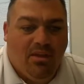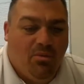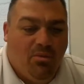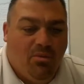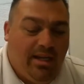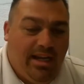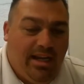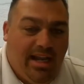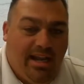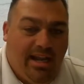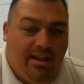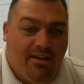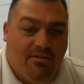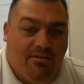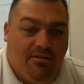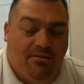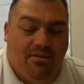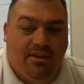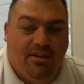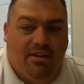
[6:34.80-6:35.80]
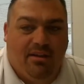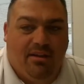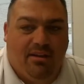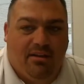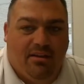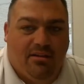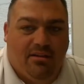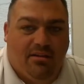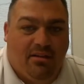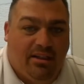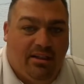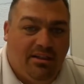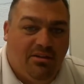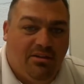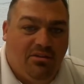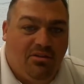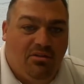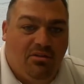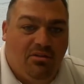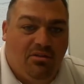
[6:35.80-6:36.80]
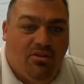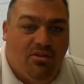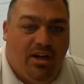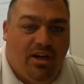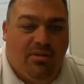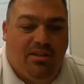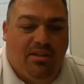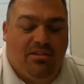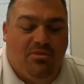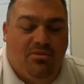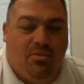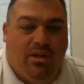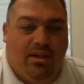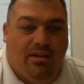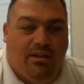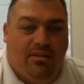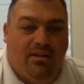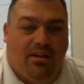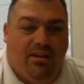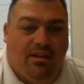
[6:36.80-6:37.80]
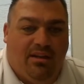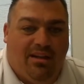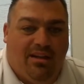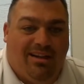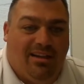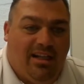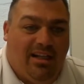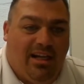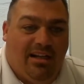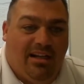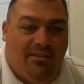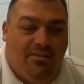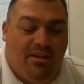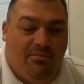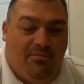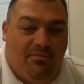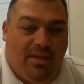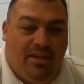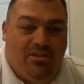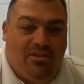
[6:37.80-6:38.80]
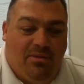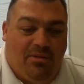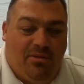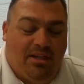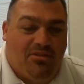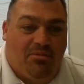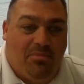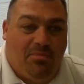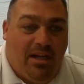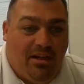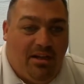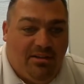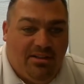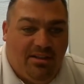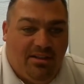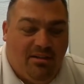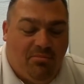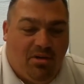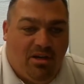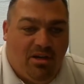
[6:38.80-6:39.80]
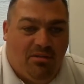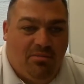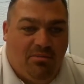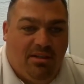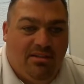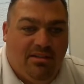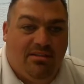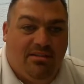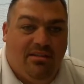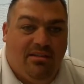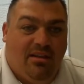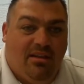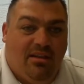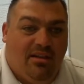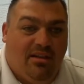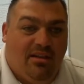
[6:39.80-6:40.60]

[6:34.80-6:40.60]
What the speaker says: We have clinical agreements with a lot of the major metropolitan departments,